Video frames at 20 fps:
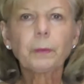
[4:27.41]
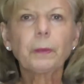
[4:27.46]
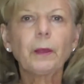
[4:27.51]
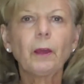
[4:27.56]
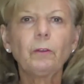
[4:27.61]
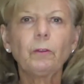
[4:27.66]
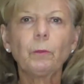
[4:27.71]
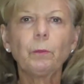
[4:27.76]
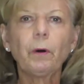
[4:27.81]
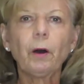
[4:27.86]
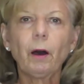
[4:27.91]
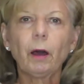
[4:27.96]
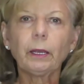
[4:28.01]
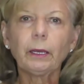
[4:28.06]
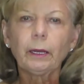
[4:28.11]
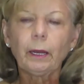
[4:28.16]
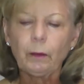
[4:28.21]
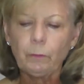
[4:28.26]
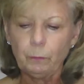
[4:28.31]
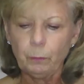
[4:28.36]
In the
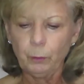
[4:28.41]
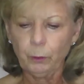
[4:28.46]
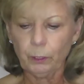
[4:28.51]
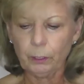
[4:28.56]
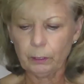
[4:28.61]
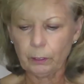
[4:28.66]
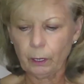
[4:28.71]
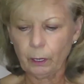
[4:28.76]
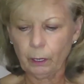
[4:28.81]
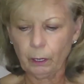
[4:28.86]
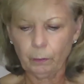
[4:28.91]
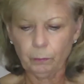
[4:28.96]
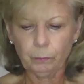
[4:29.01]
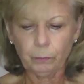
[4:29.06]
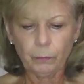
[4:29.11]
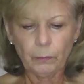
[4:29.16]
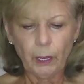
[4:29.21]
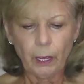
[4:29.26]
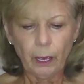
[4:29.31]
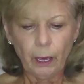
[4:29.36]
pocket I put a
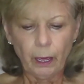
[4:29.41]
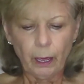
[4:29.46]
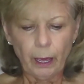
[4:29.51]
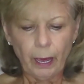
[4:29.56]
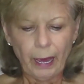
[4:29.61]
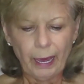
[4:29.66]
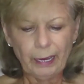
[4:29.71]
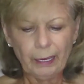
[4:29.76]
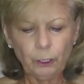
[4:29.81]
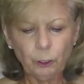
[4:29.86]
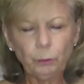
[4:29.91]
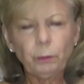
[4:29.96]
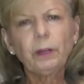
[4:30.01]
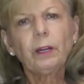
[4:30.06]
little